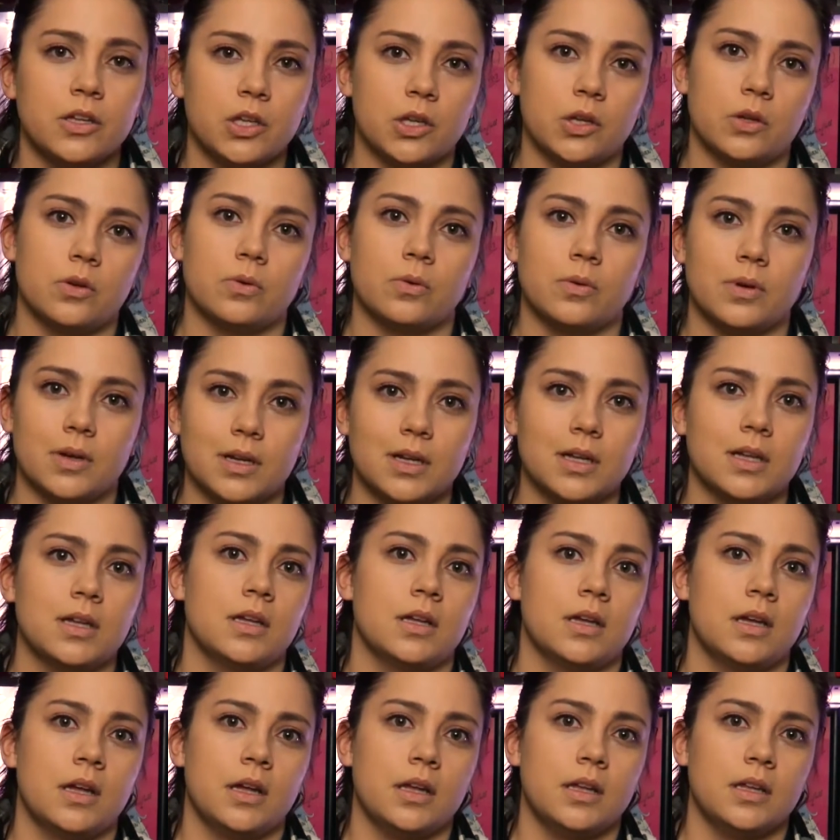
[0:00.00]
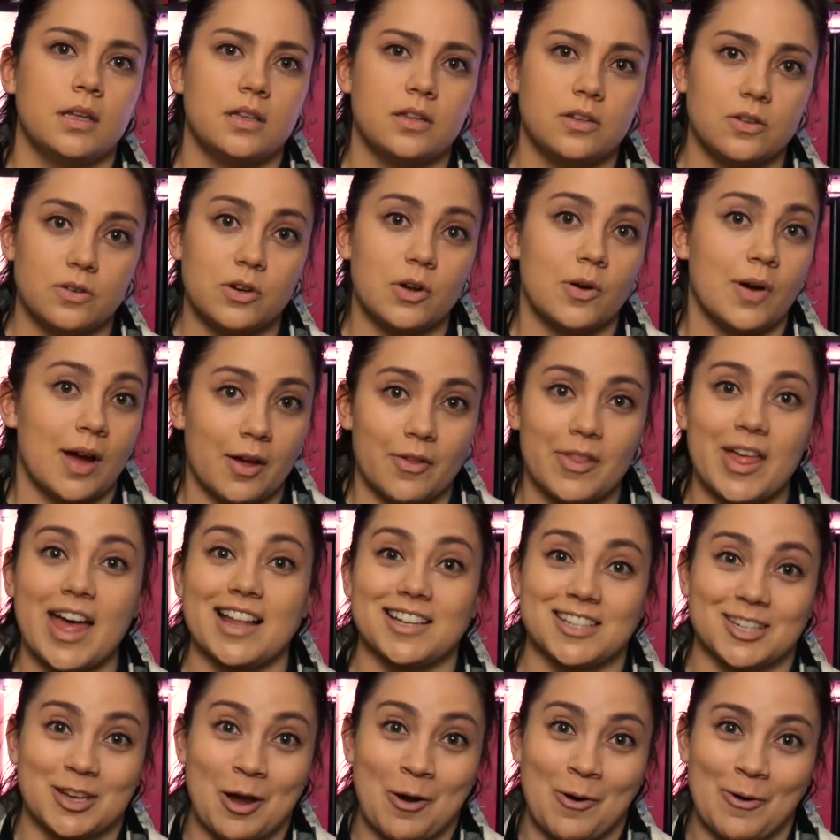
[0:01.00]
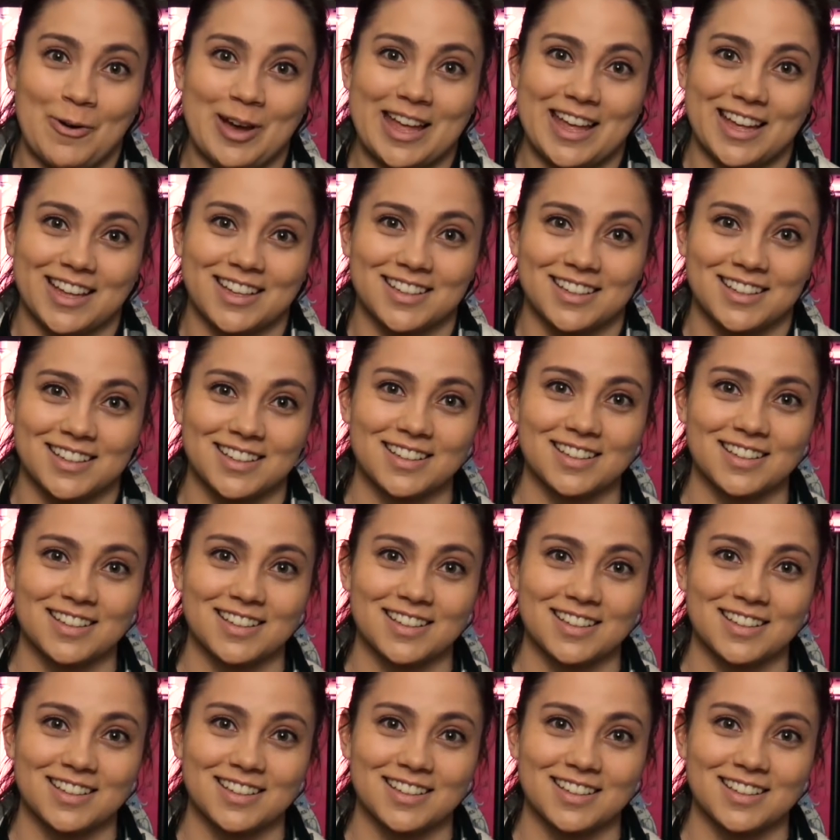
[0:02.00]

you know how that's going.